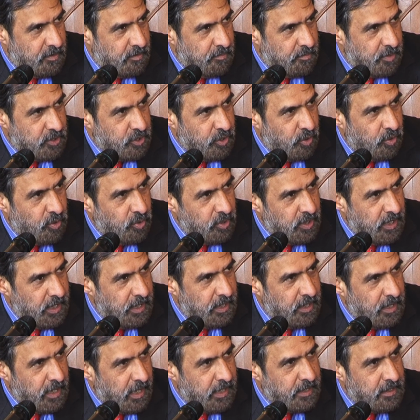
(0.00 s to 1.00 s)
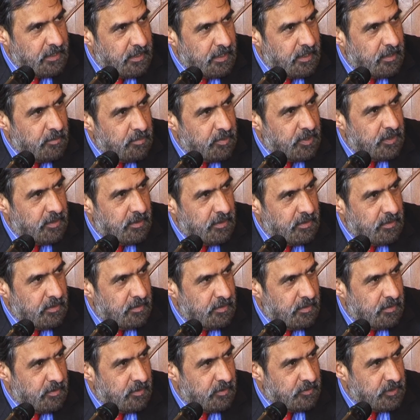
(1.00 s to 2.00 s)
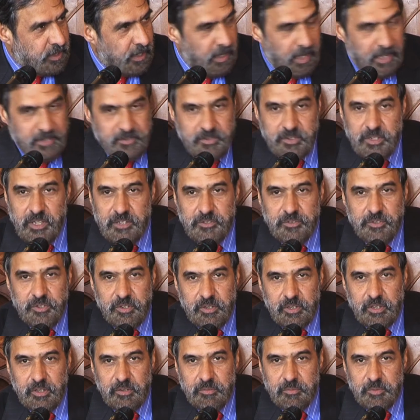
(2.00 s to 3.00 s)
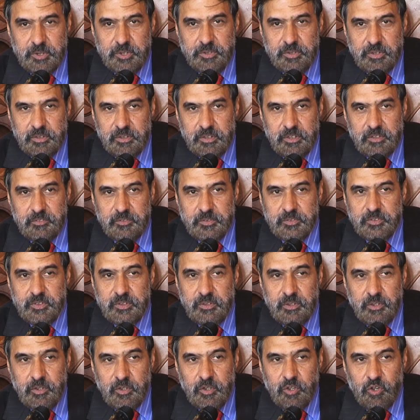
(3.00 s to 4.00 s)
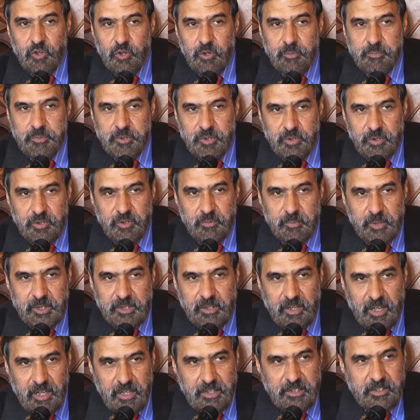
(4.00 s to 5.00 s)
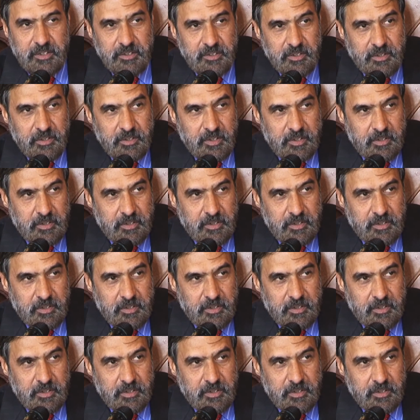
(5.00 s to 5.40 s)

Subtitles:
But the only 9/11 of the last century which gives hope to humankind,